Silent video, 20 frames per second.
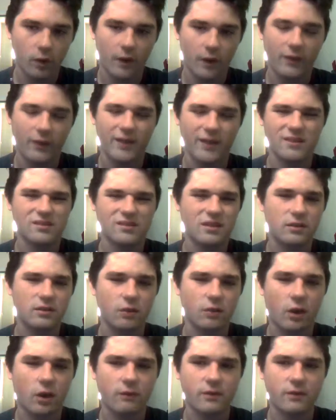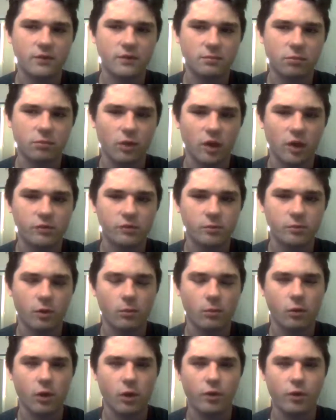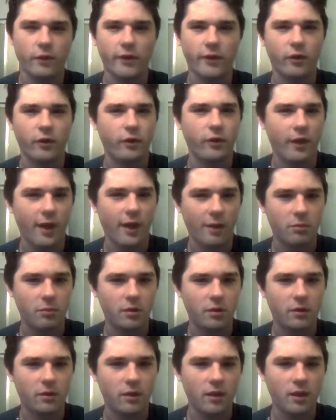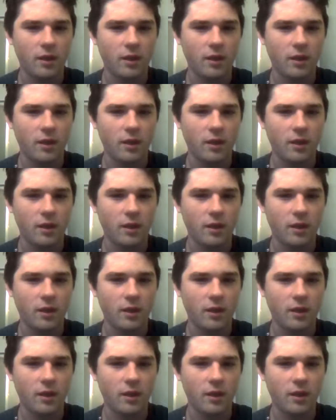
I'd like to see his offense blossom a little more. I thought that could have happened